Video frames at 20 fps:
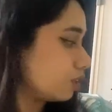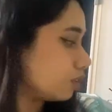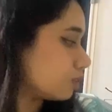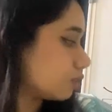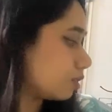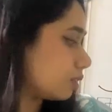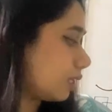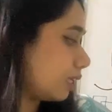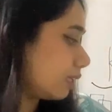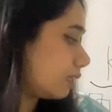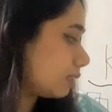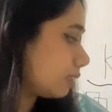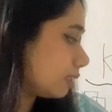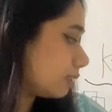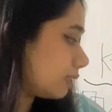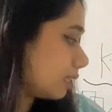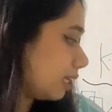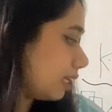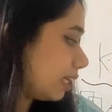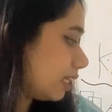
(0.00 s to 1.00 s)
So
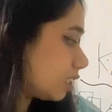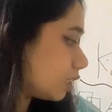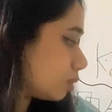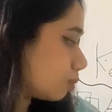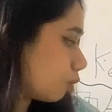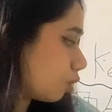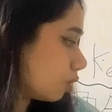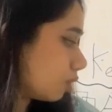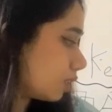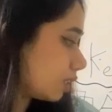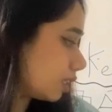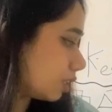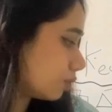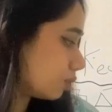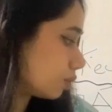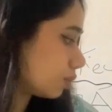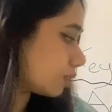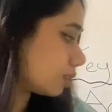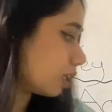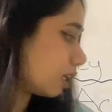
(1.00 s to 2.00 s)
each
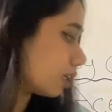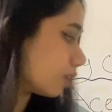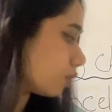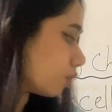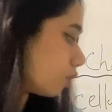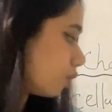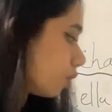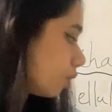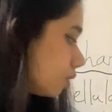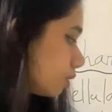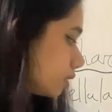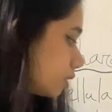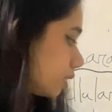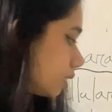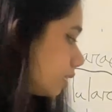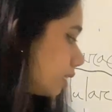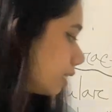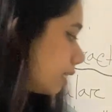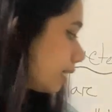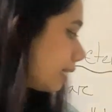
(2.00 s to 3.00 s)
molecules are called
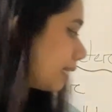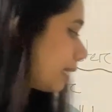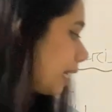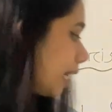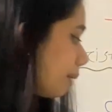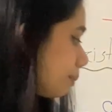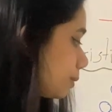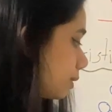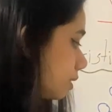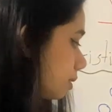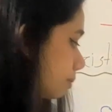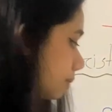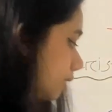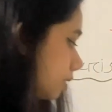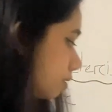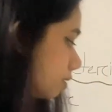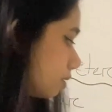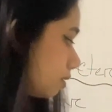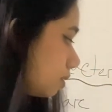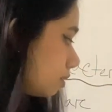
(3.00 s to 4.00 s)

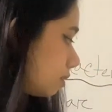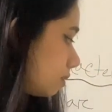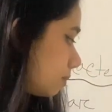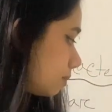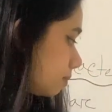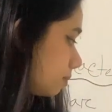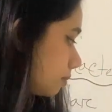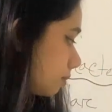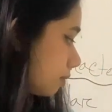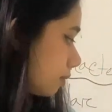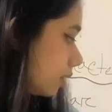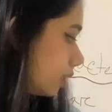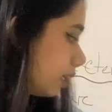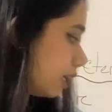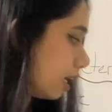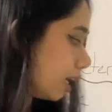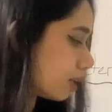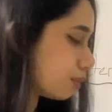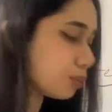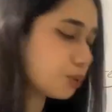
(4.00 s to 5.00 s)
capsomer.
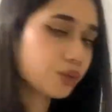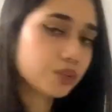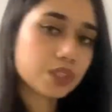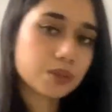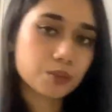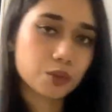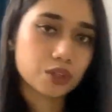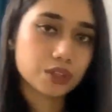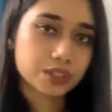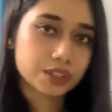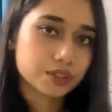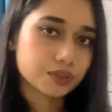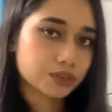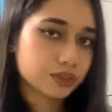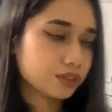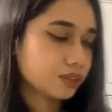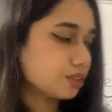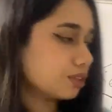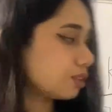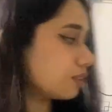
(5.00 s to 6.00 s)
They are protein
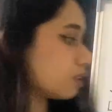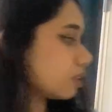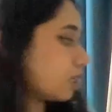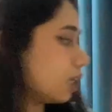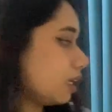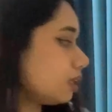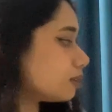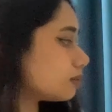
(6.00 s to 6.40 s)
molecules. Okay.